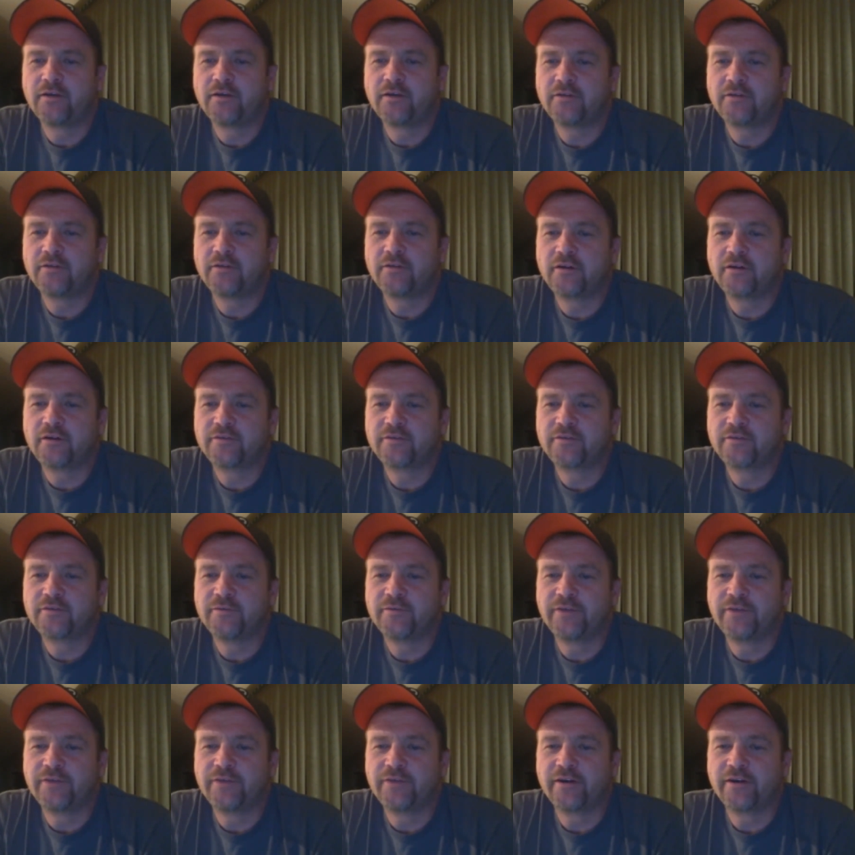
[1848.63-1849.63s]
I hauled
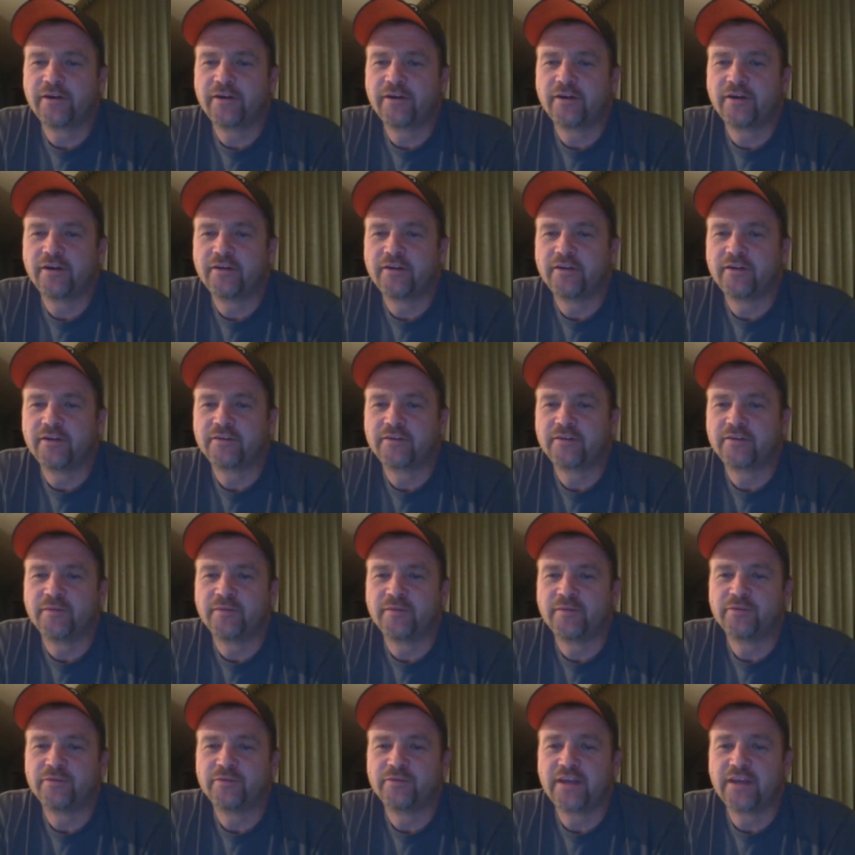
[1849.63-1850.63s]
logs from the fire guard
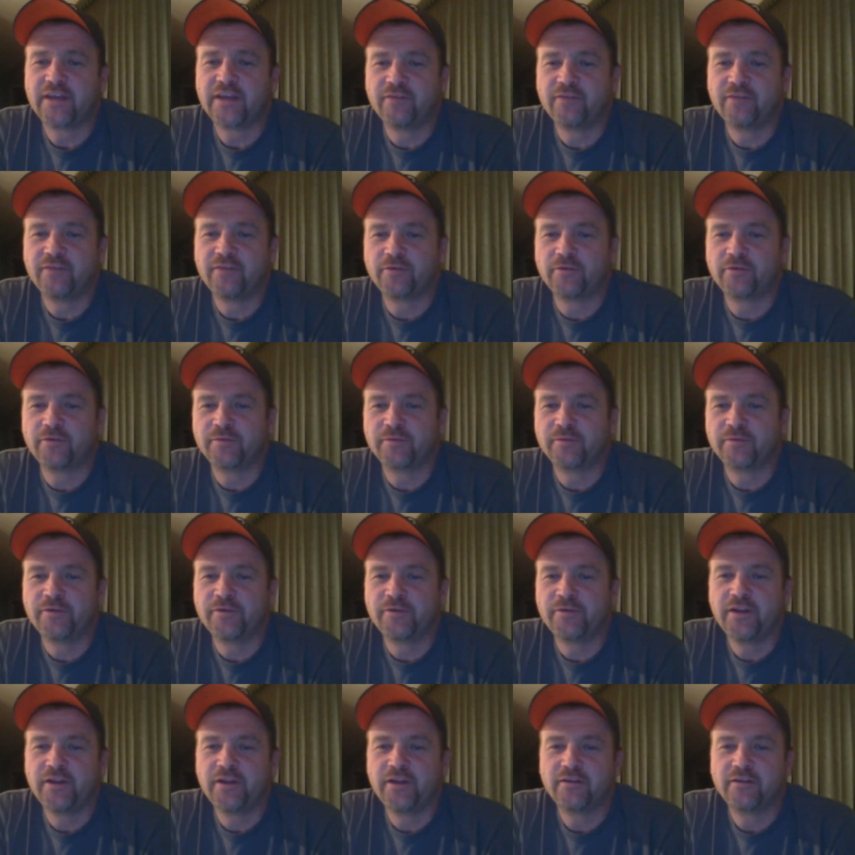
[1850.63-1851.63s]
this summer. Was that in Fort
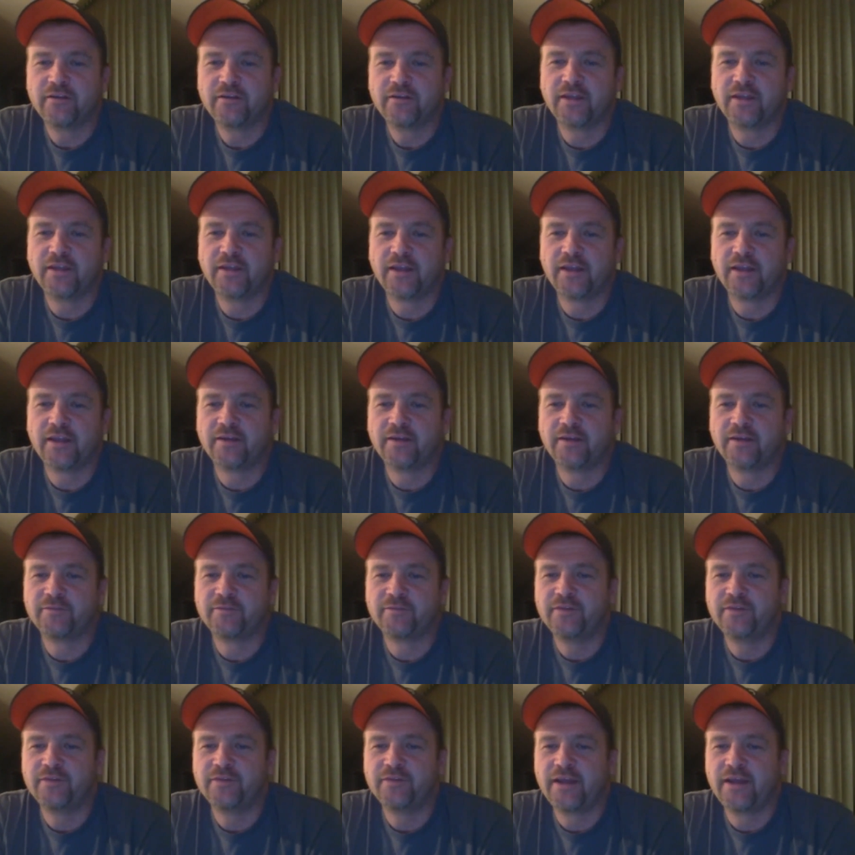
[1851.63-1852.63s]
McMurray? Did they end
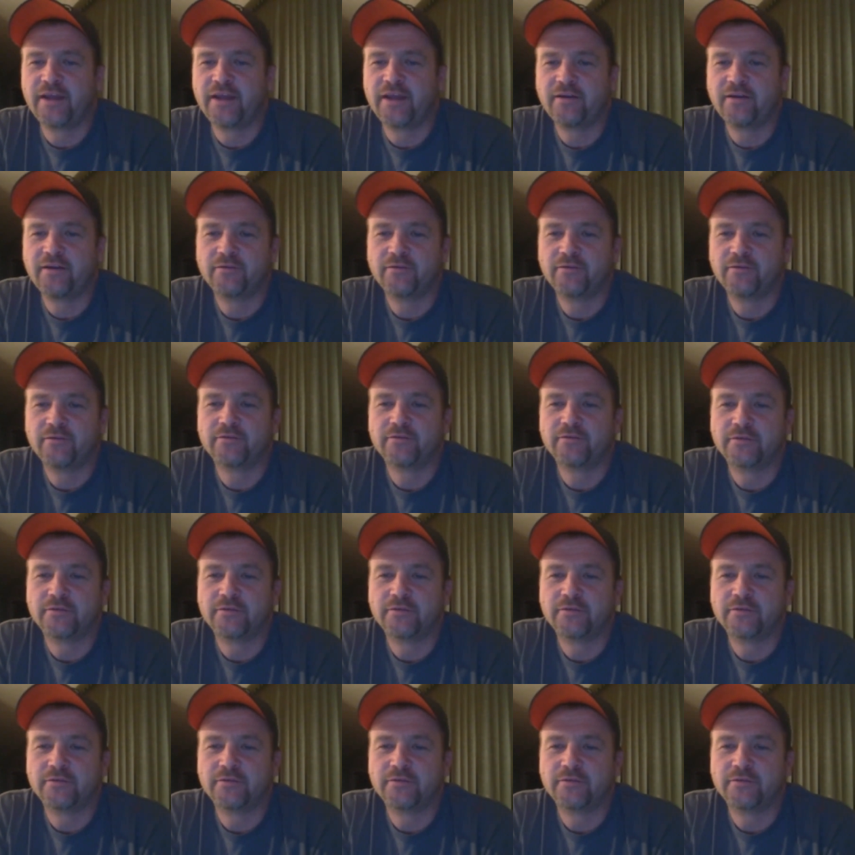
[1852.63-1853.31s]
up doing that? Well,